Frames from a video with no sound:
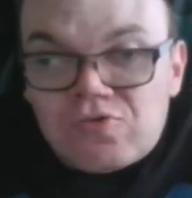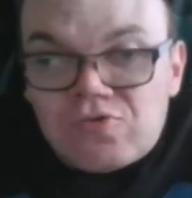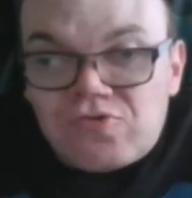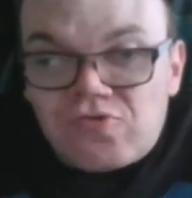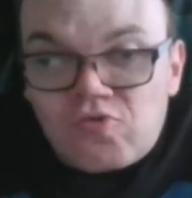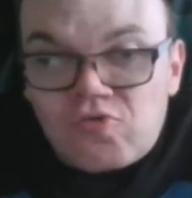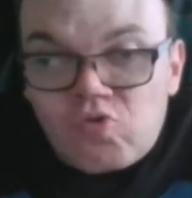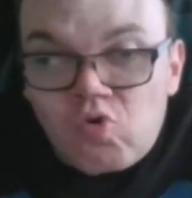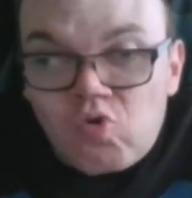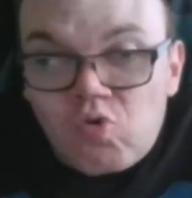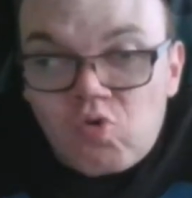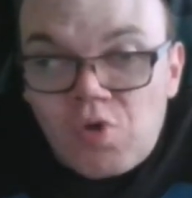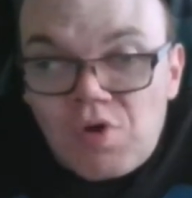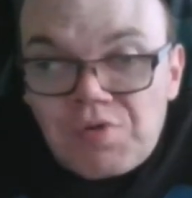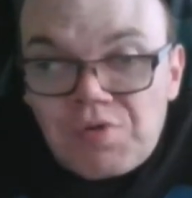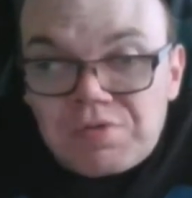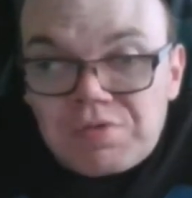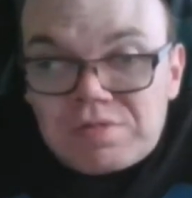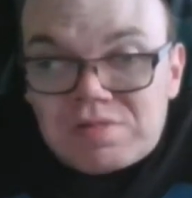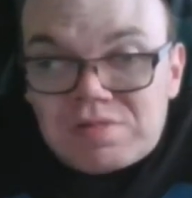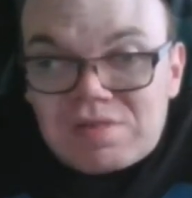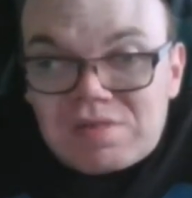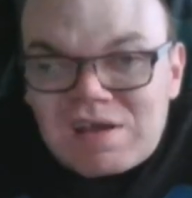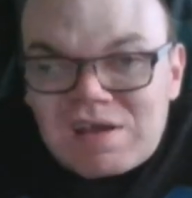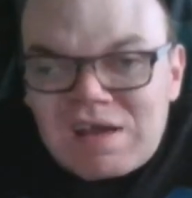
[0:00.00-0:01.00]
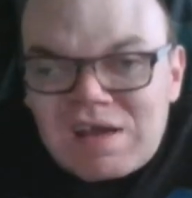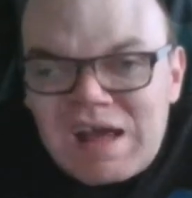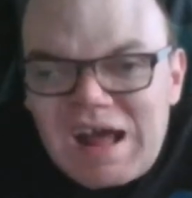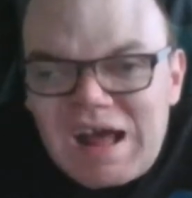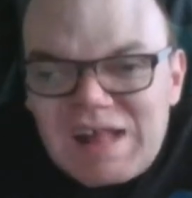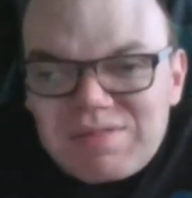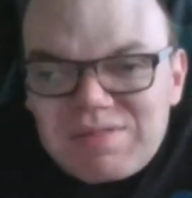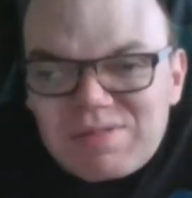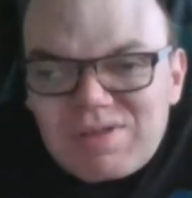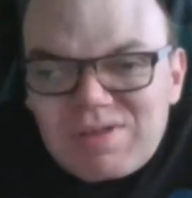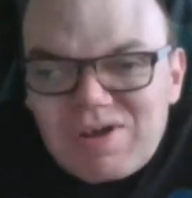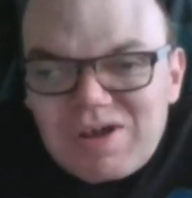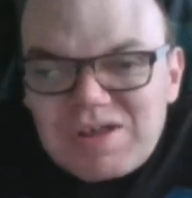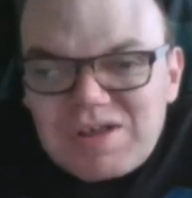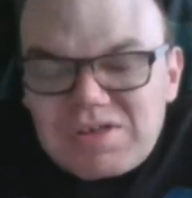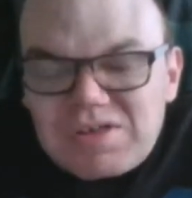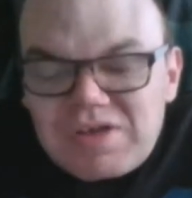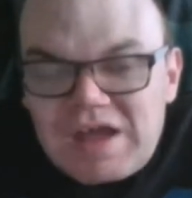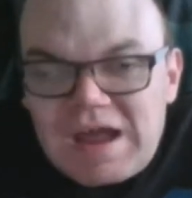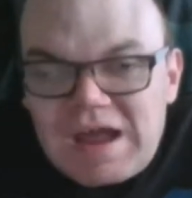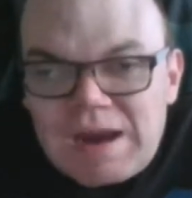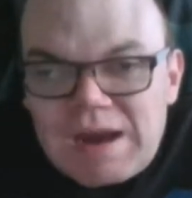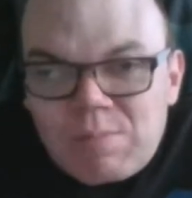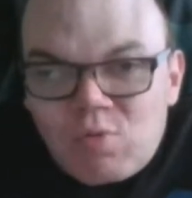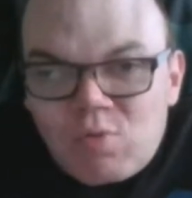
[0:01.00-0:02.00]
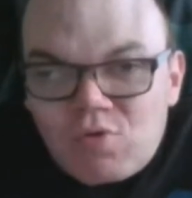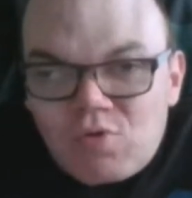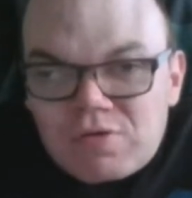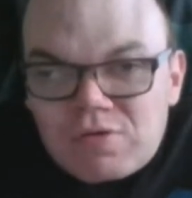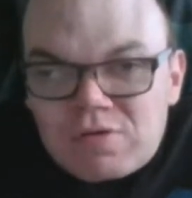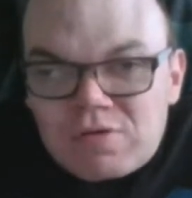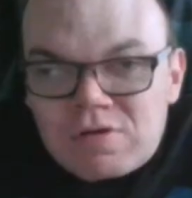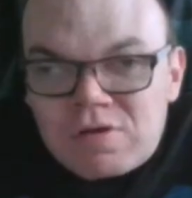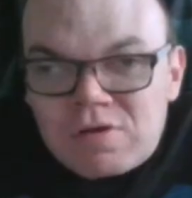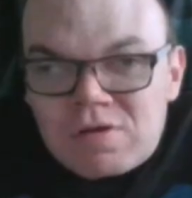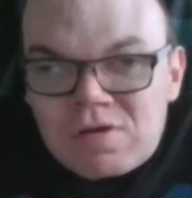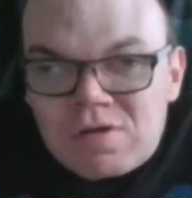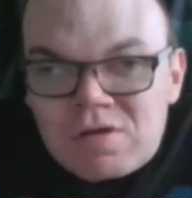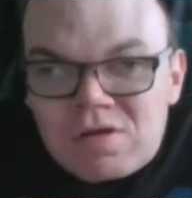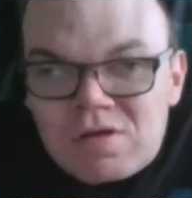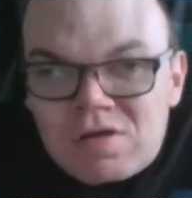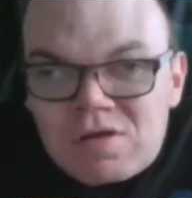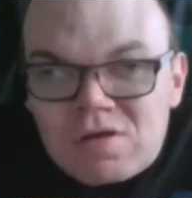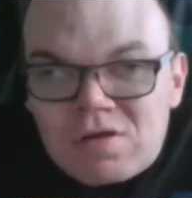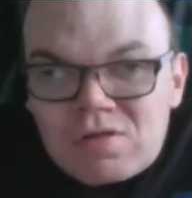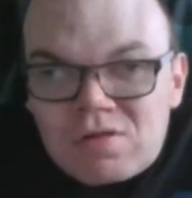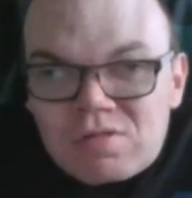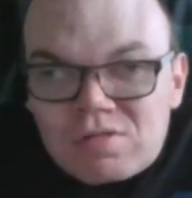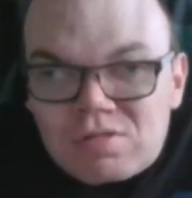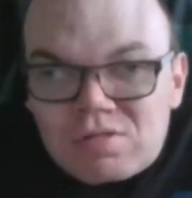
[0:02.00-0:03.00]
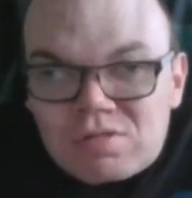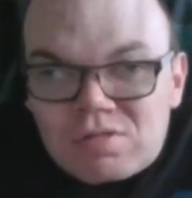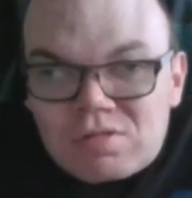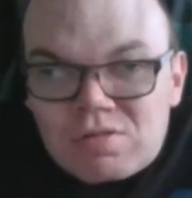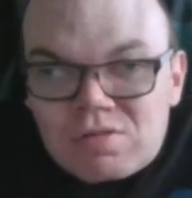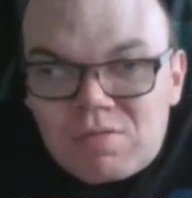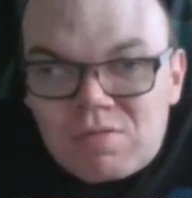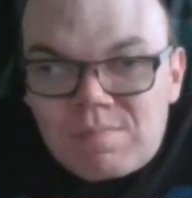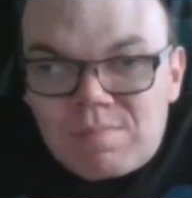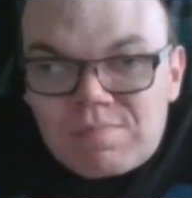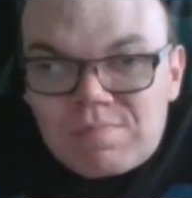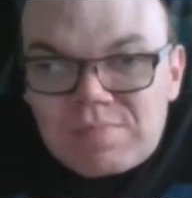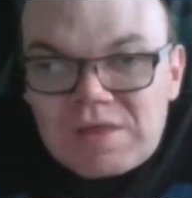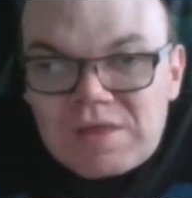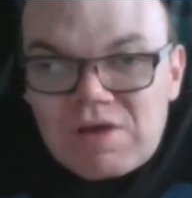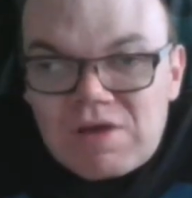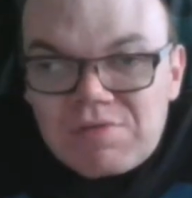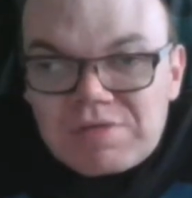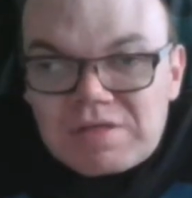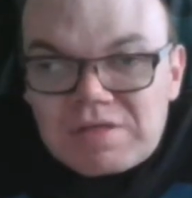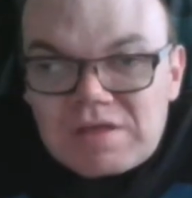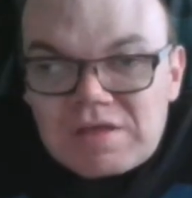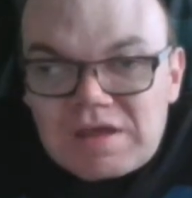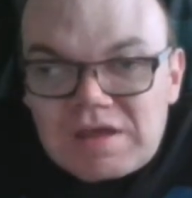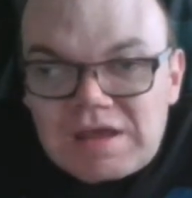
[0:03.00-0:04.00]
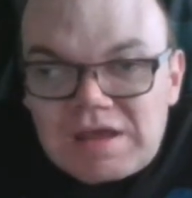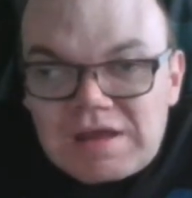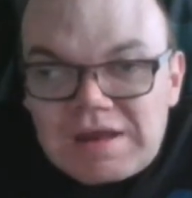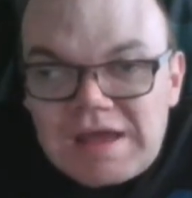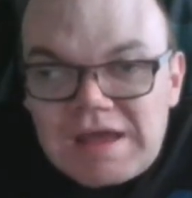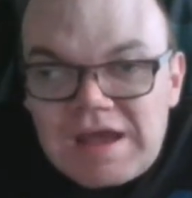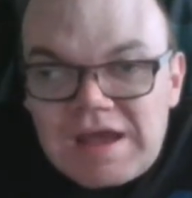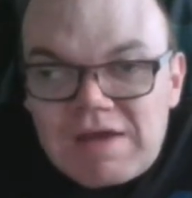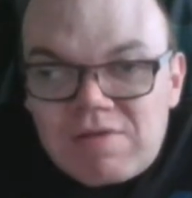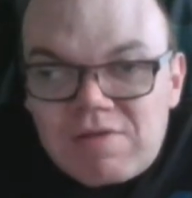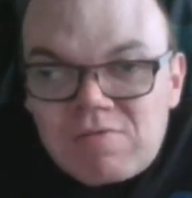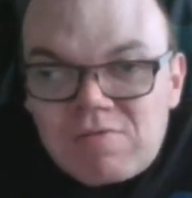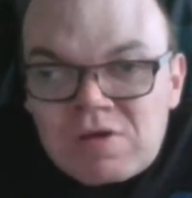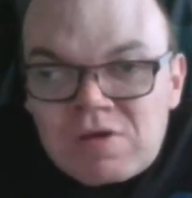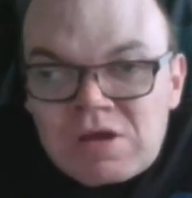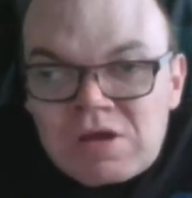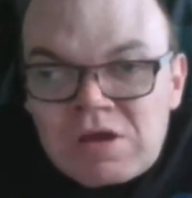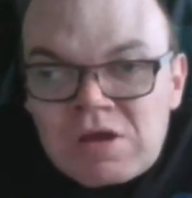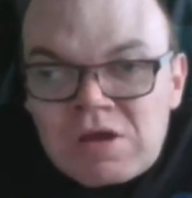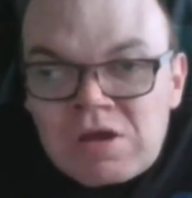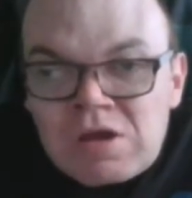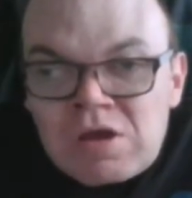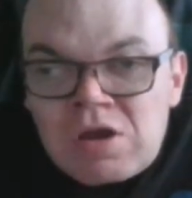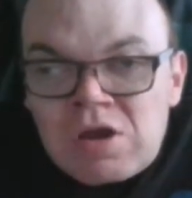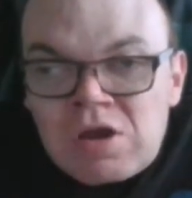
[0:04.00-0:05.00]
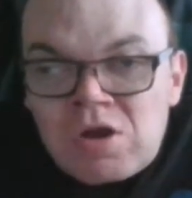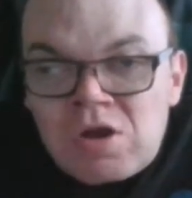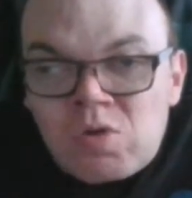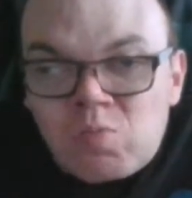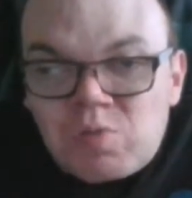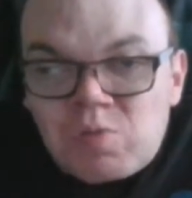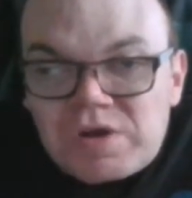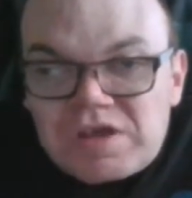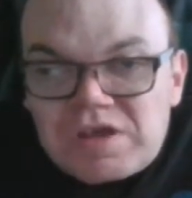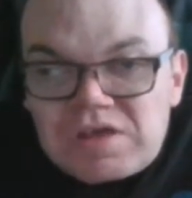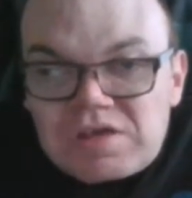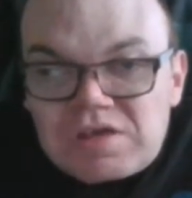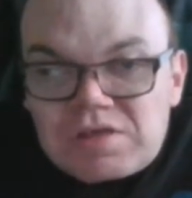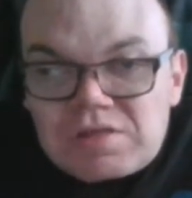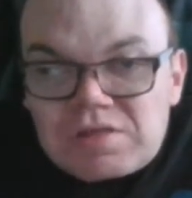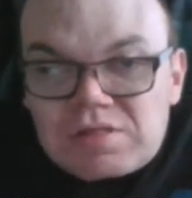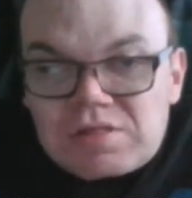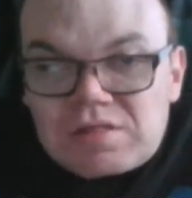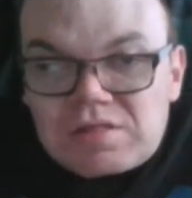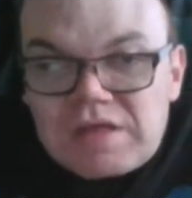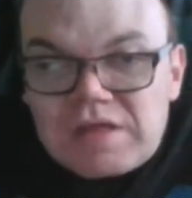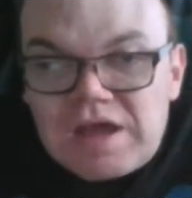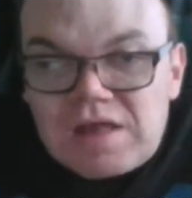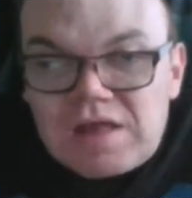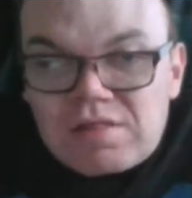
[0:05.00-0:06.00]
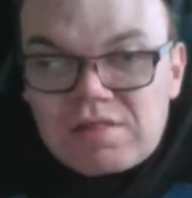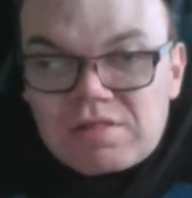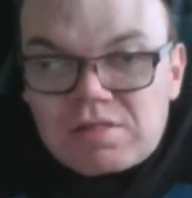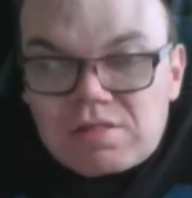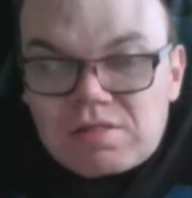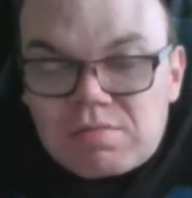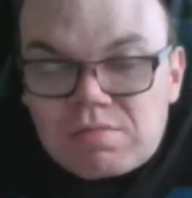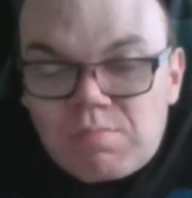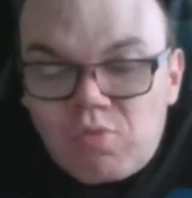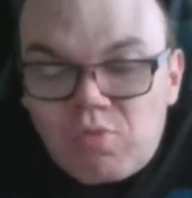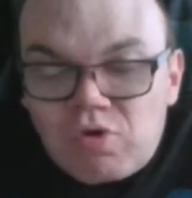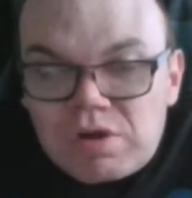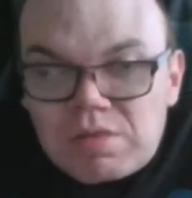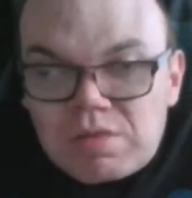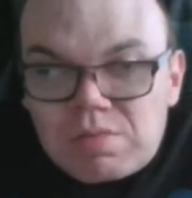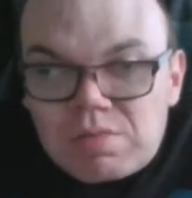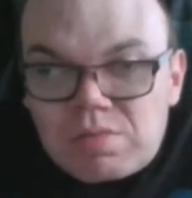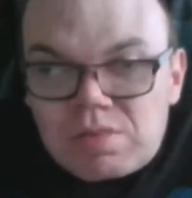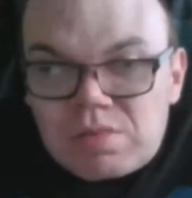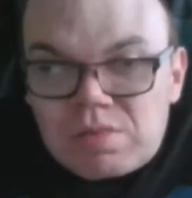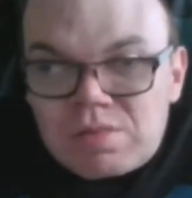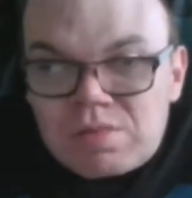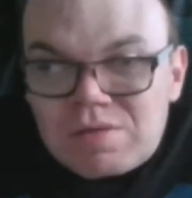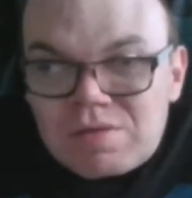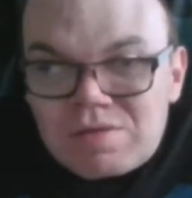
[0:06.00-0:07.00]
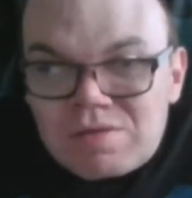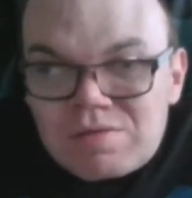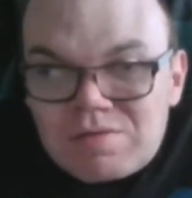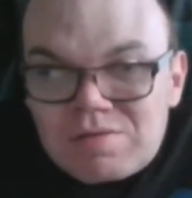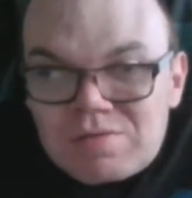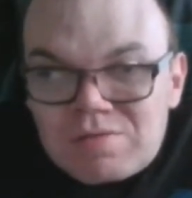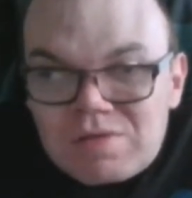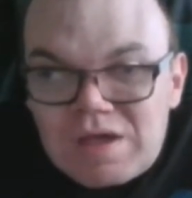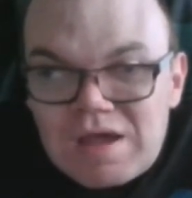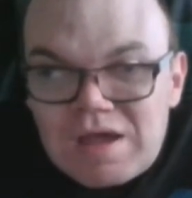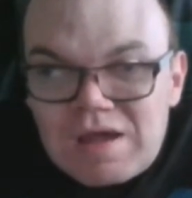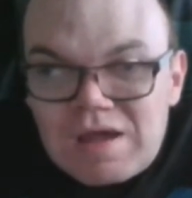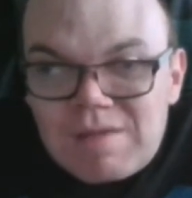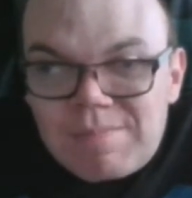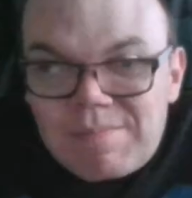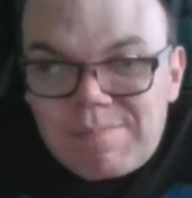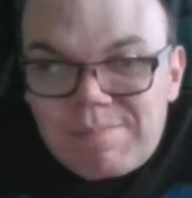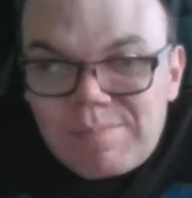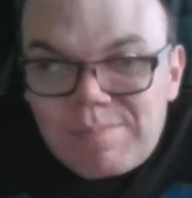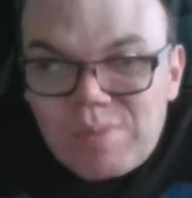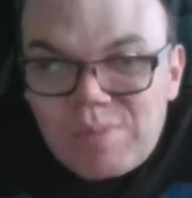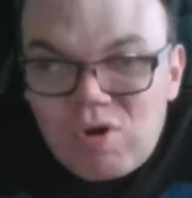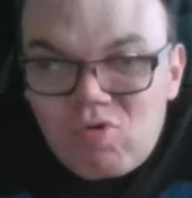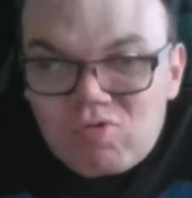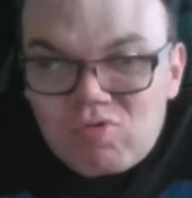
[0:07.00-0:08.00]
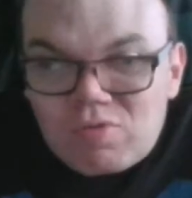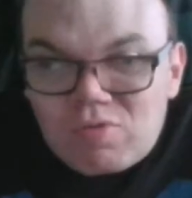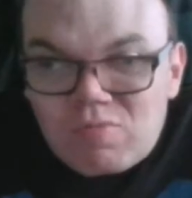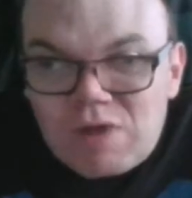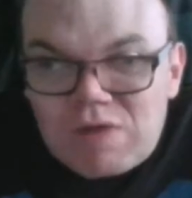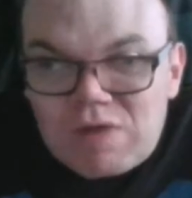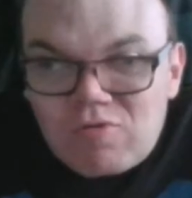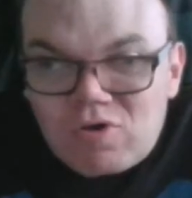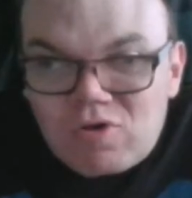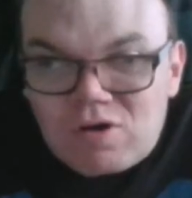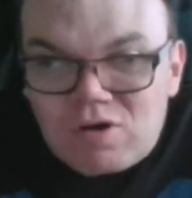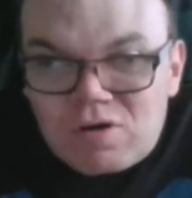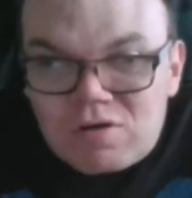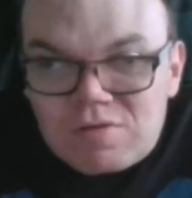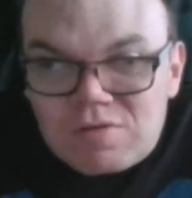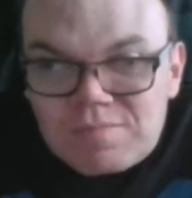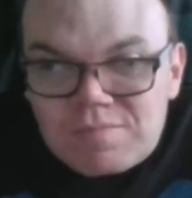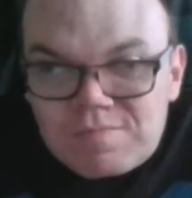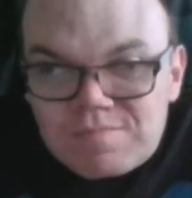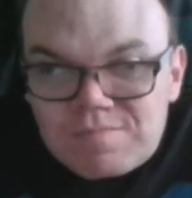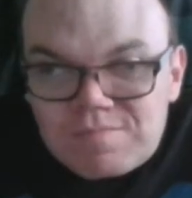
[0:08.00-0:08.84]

jewel on the Cat's Eye Emerald or something that's in Ricky's smuggling boat or whatever.